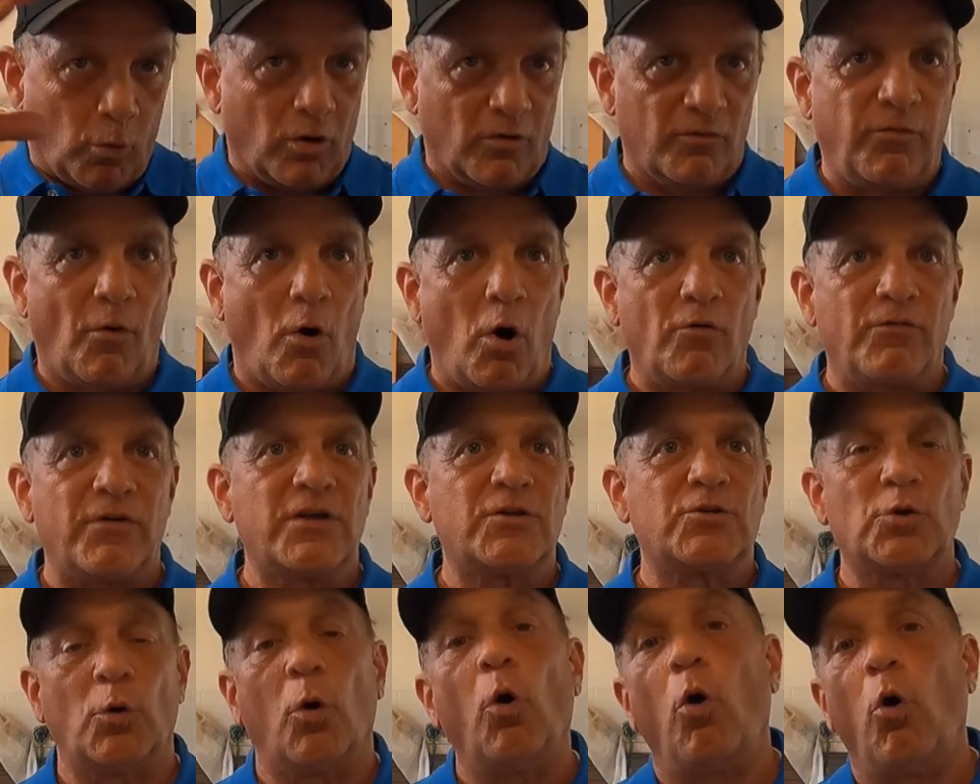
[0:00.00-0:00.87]
We're
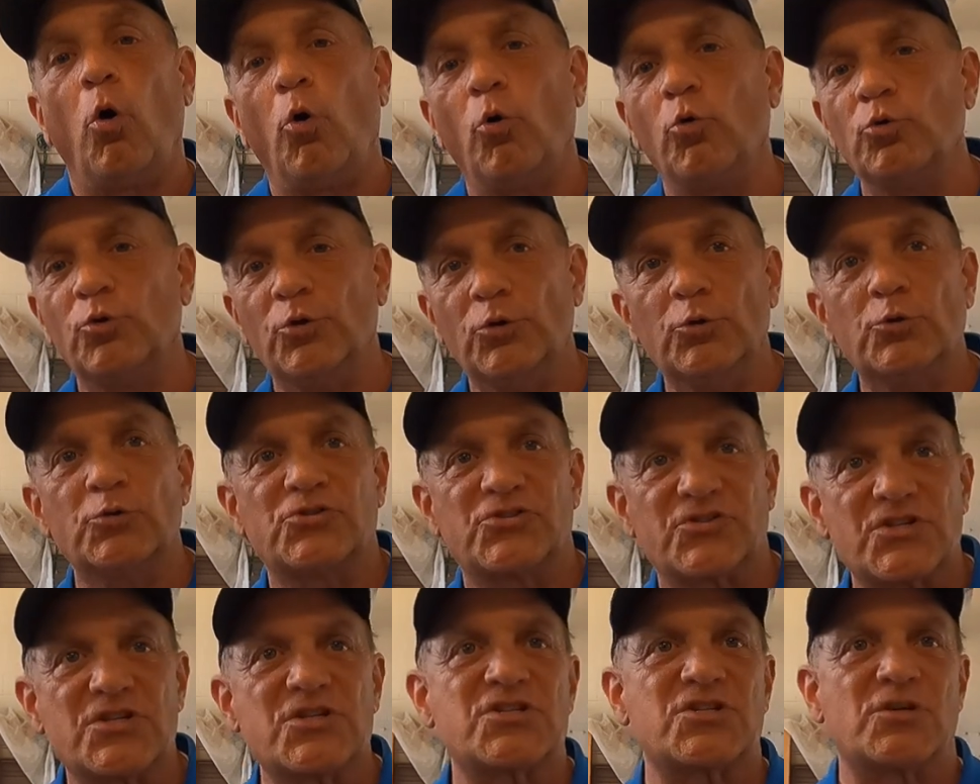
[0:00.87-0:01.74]
evolving to a whole new
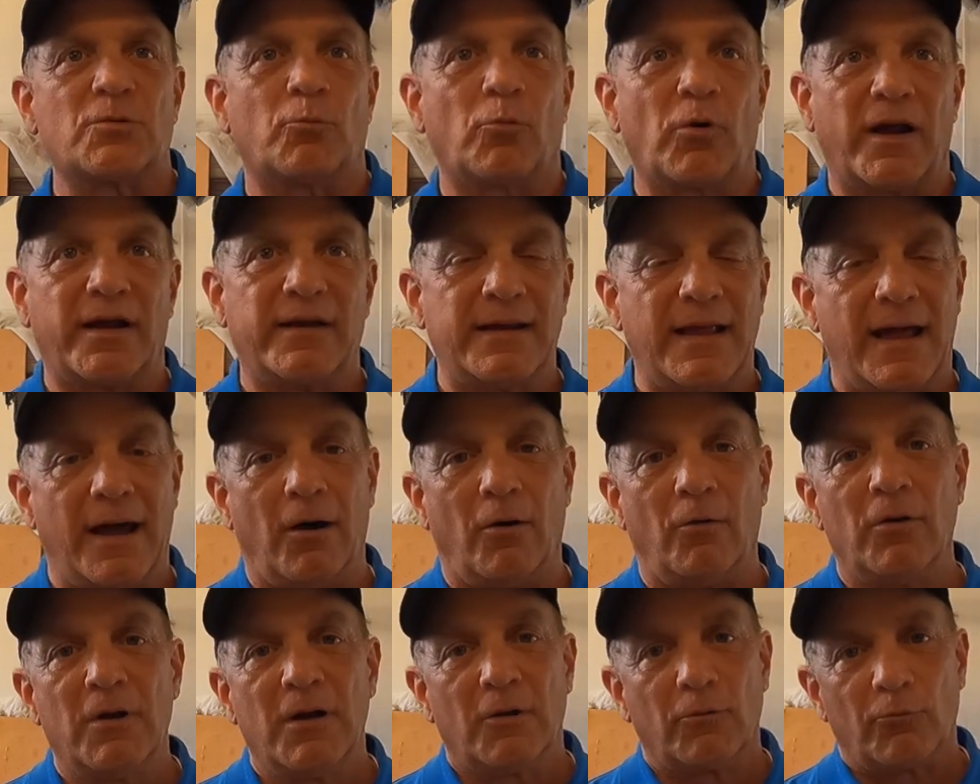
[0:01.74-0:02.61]
system right
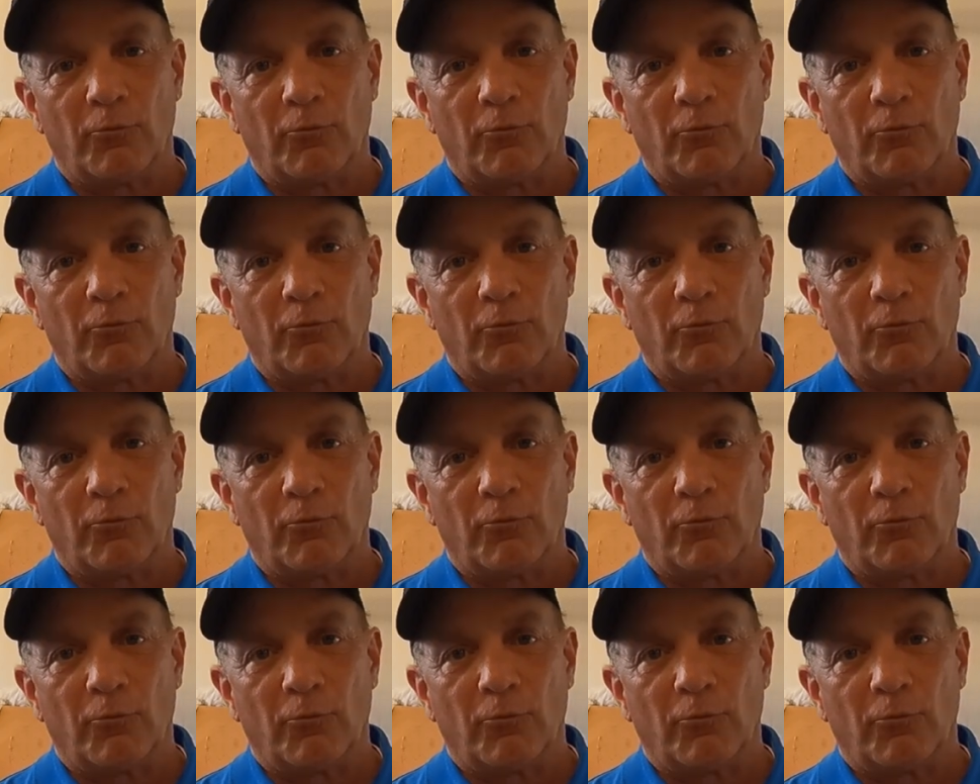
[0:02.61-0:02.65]
now,